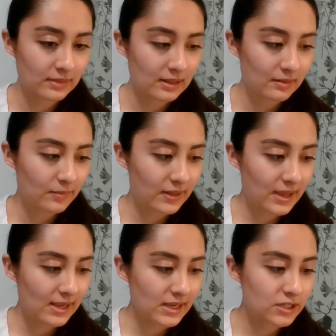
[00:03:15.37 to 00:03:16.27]
Play
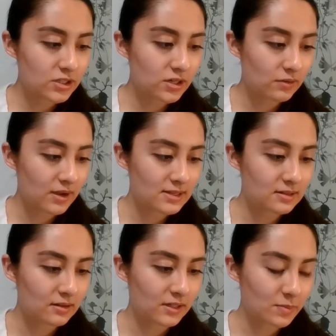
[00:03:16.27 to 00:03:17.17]
each note as
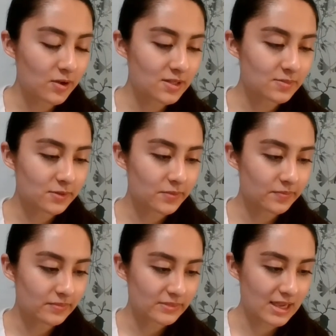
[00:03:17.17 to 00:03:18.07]
long as possible.
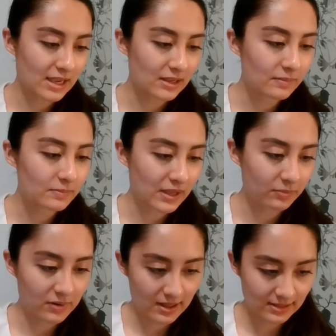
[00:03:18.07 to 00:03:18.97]
Take big
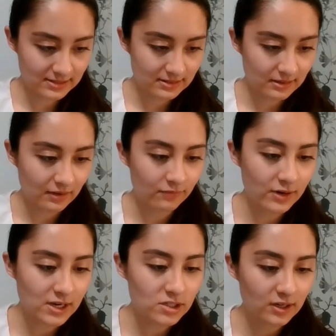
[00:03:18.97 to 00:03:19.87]
breaths.
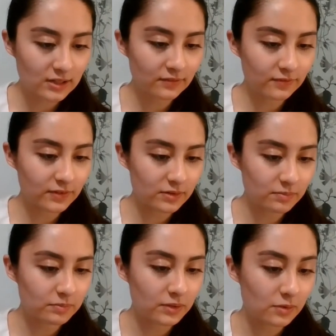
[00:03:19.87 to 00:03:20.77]
Avoid turning the flute
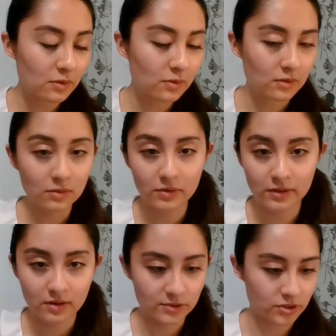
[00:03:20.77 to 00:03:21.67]
blow hole or the
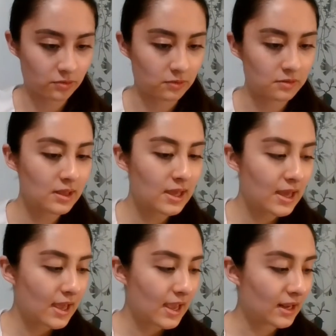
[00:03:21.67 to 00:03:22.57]
embouchure hole
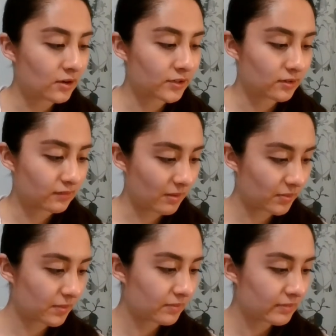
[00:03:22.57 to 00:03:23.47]
in on your lip.
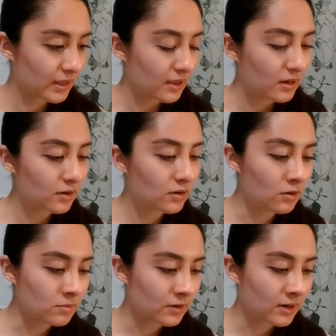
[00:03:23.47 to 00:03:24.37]
No
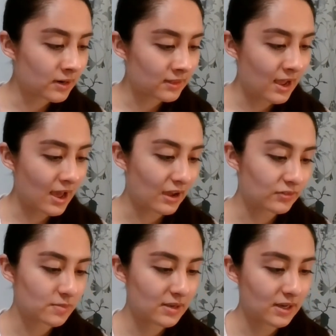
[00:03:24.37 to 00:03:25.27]
more than half
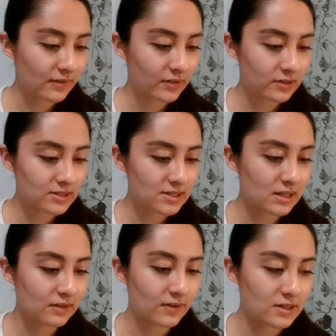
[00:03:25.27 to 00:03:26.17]
should be covered. See the
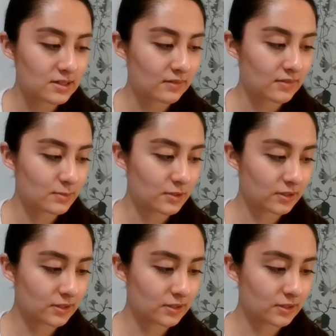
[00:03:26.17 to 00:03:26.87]
front of this book.